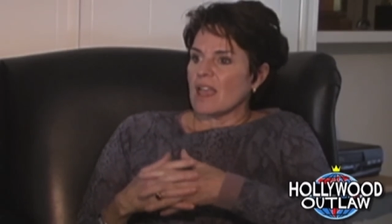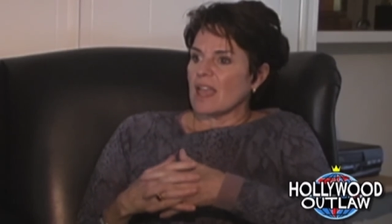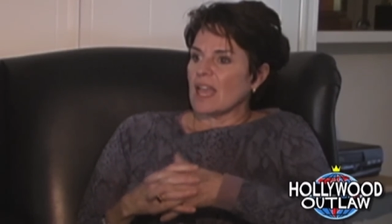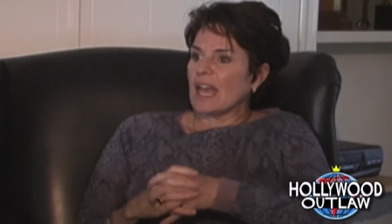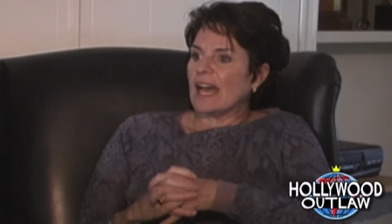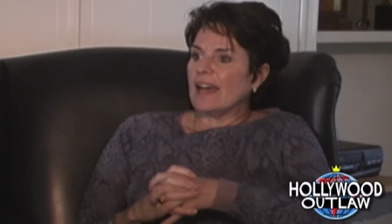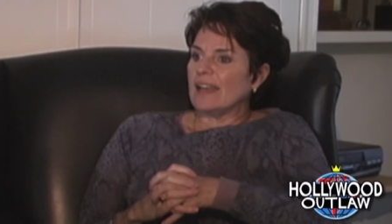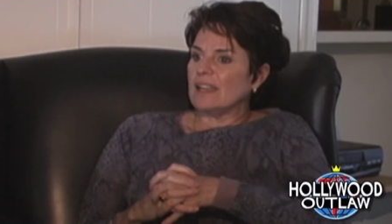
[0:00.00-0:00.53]

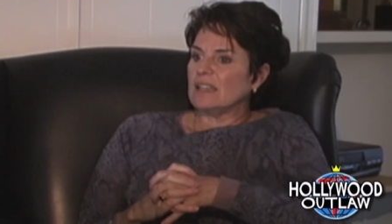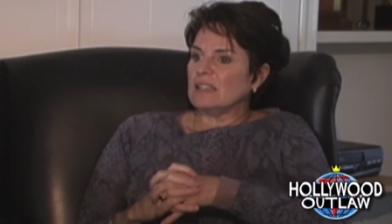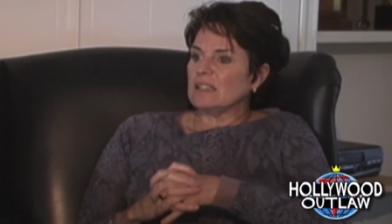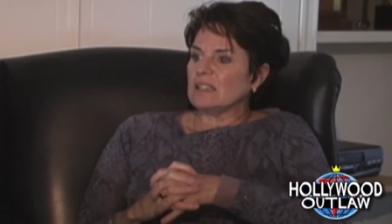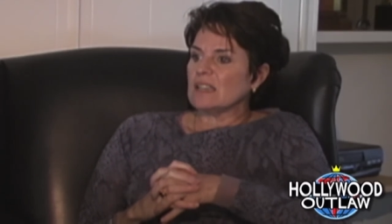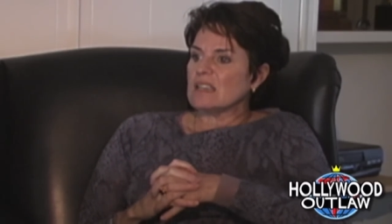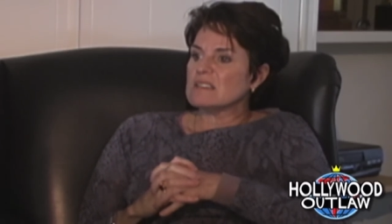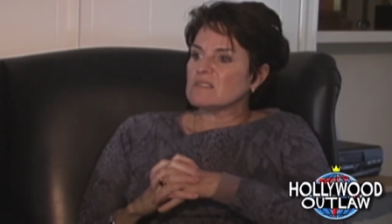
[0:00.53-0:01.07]

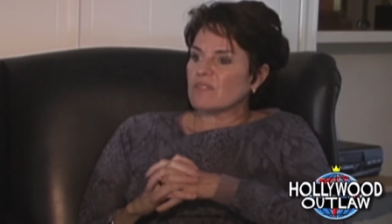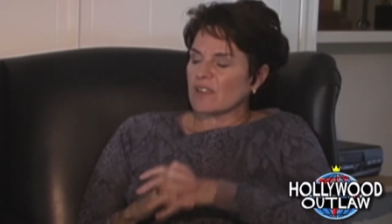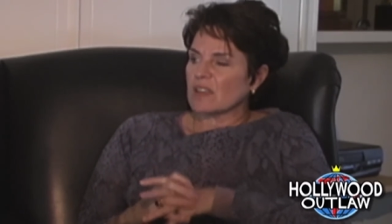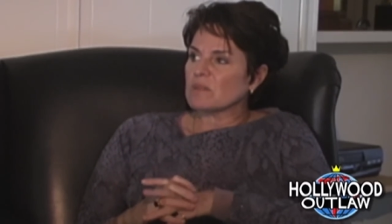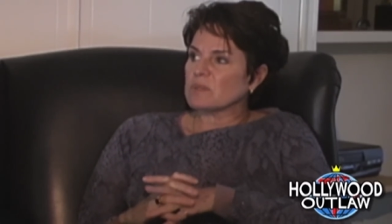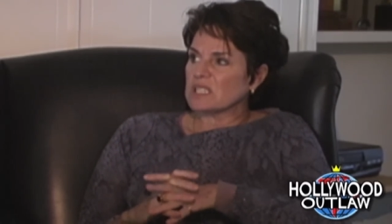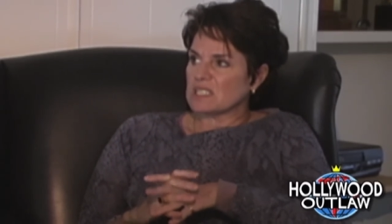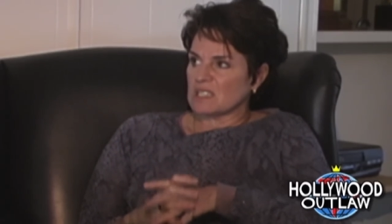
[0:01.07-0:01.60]
And his
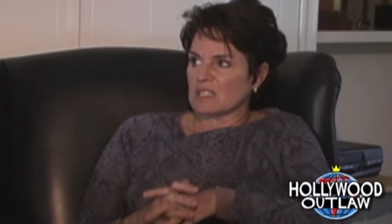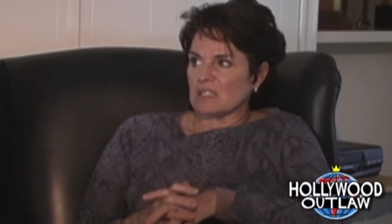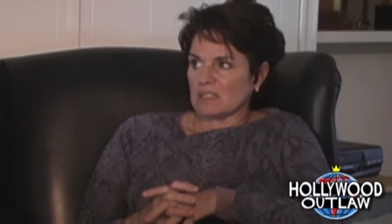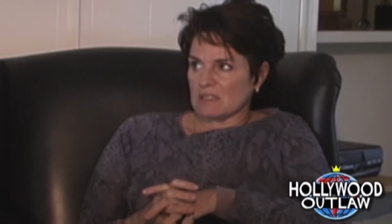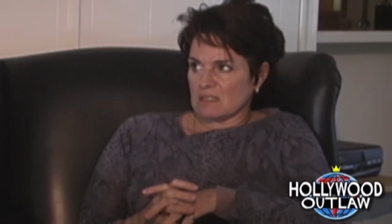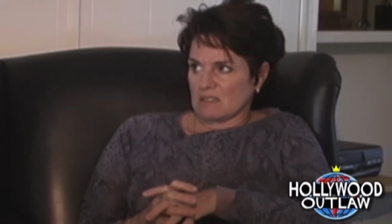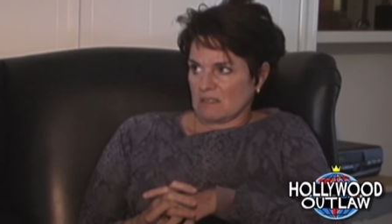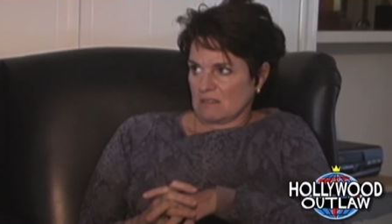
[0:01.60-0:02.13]
family
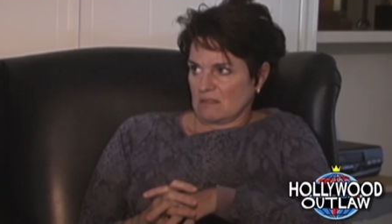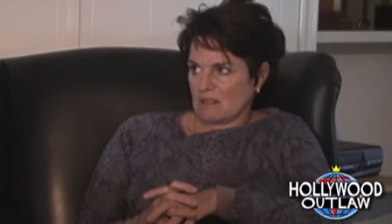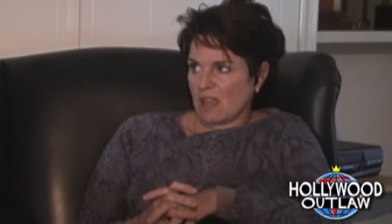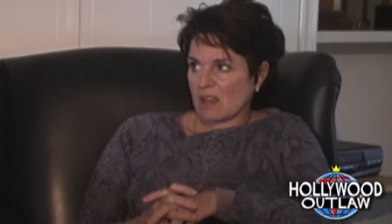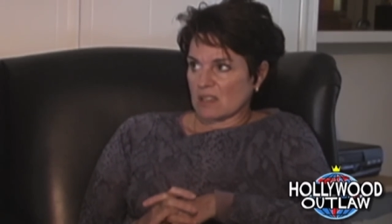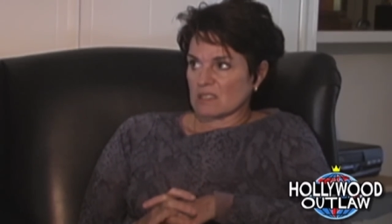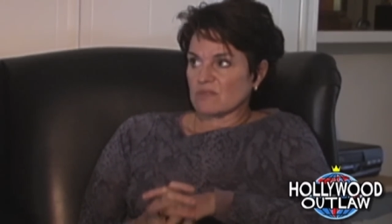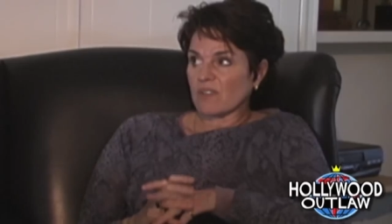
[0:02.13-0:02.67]
did.
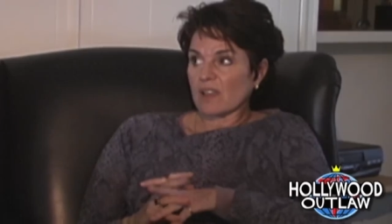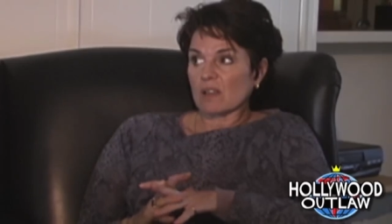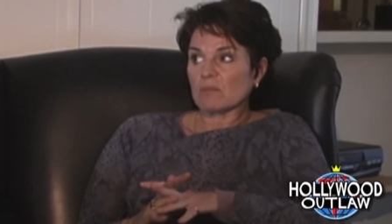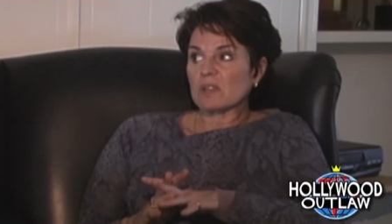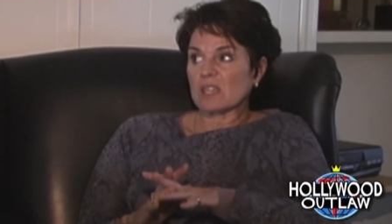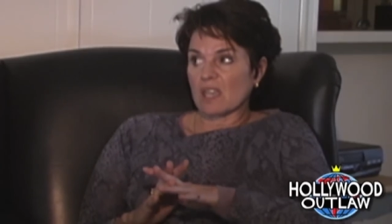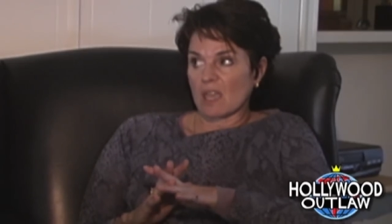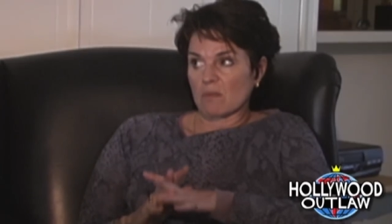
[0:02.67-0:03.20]
And his
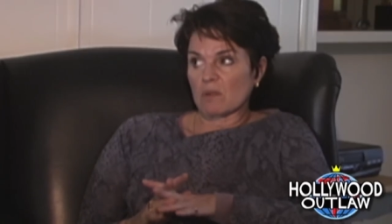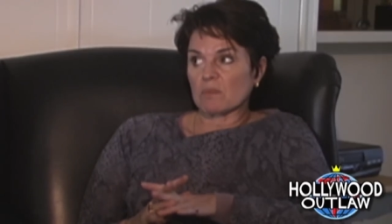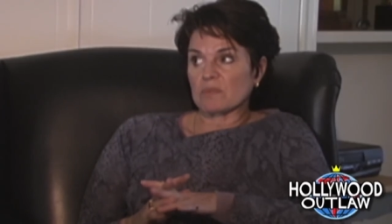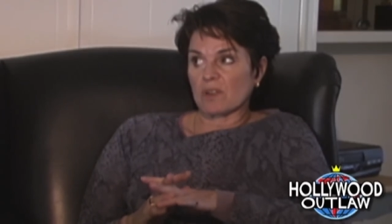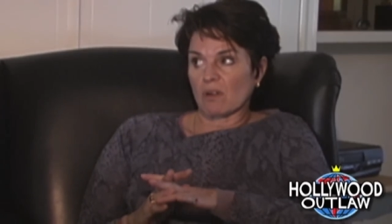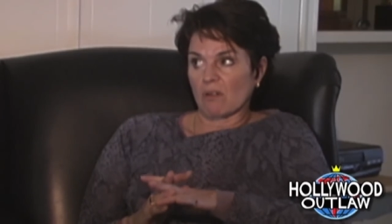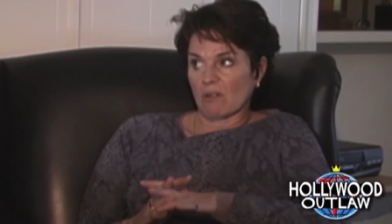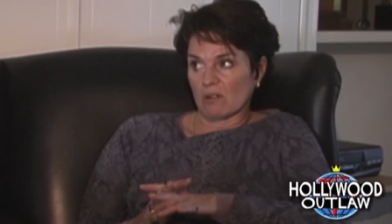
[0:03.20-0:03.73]
family came up
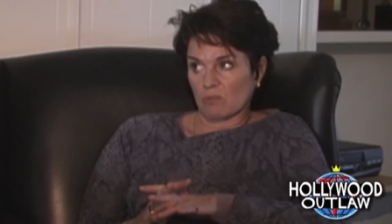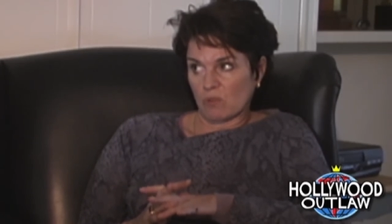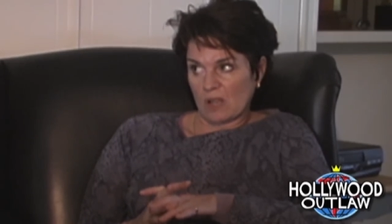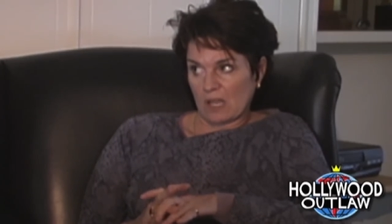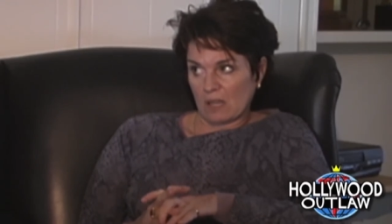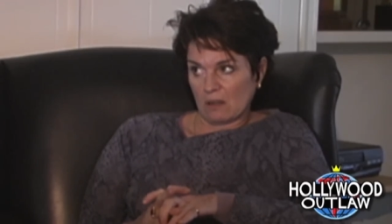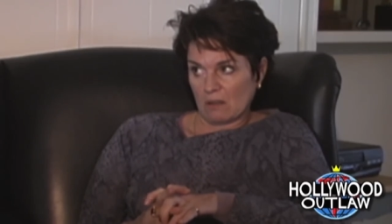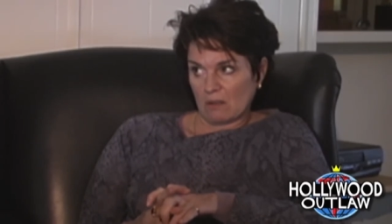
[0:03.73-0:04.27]
the hard
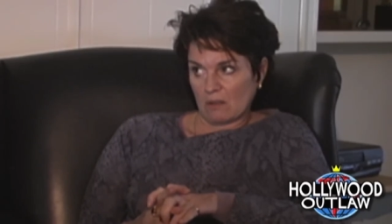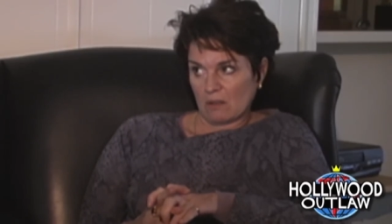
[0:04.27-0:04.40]
way.